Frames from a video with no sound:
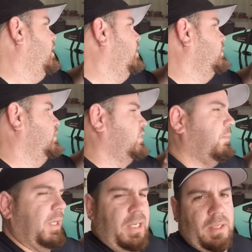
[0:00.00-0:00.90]
just to
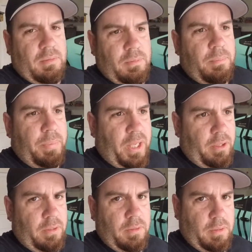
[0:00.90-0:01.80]
make it better.
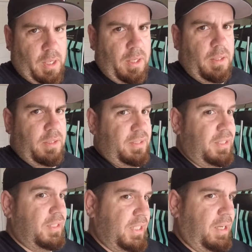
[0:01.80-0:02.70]
Okay, this is
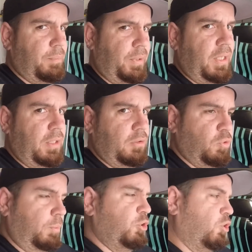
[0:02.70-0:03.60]
a JMP
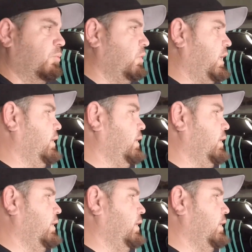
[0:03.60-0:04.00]
twin turbo kit.